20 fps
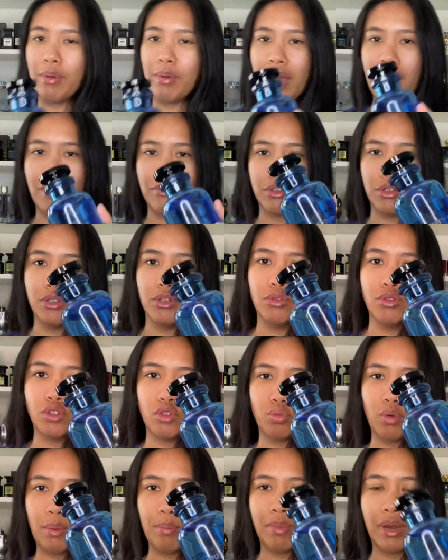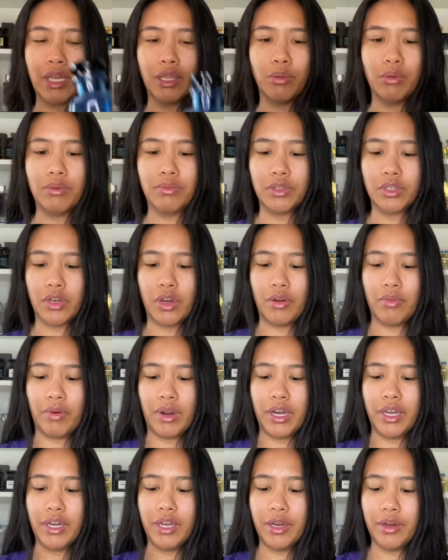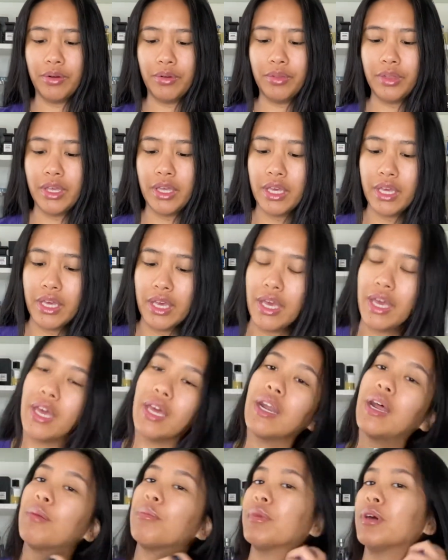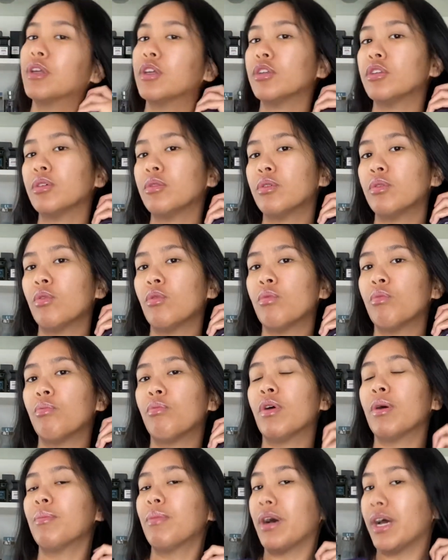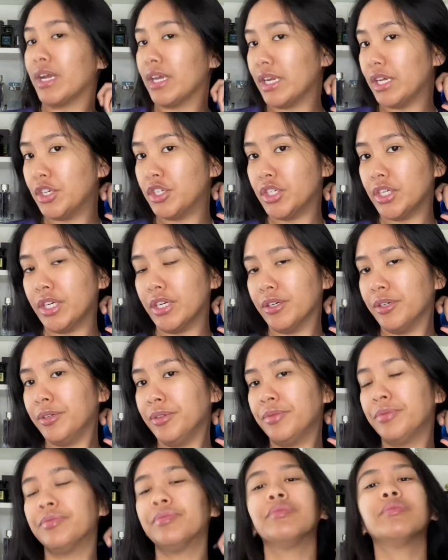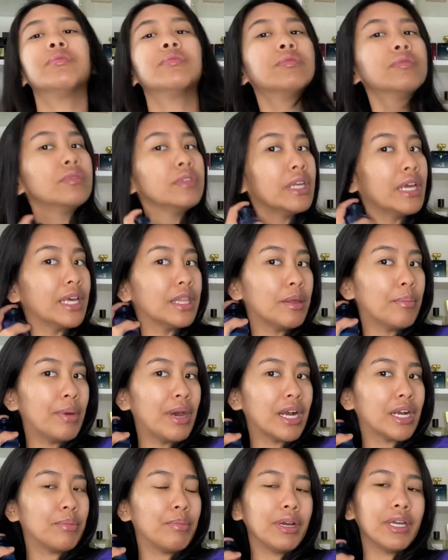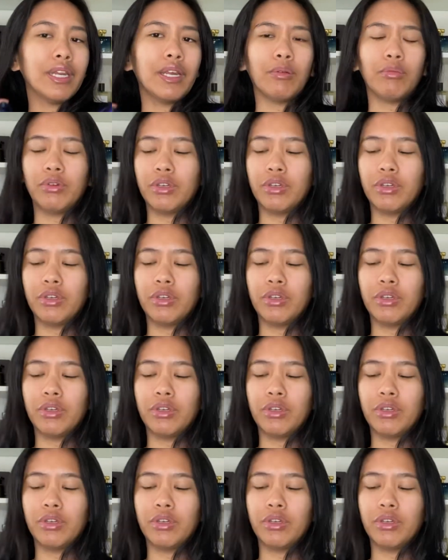Afternoon Swim by Louis Vuitton right now, and I'm gonna do it one behind each ear and the back of my neck.